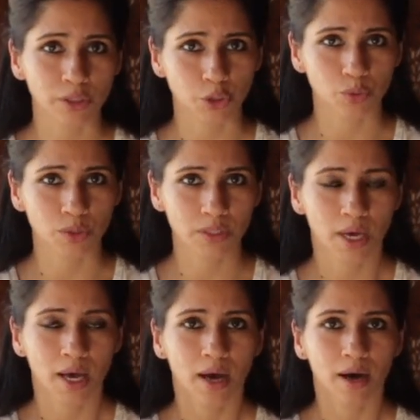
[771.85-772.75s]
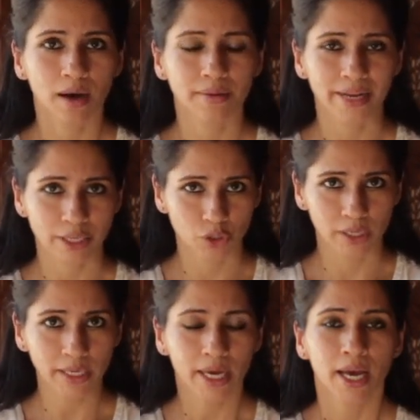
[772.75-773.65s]
issues
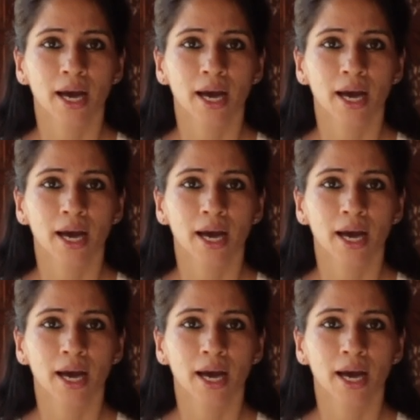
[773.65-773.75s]
naturally.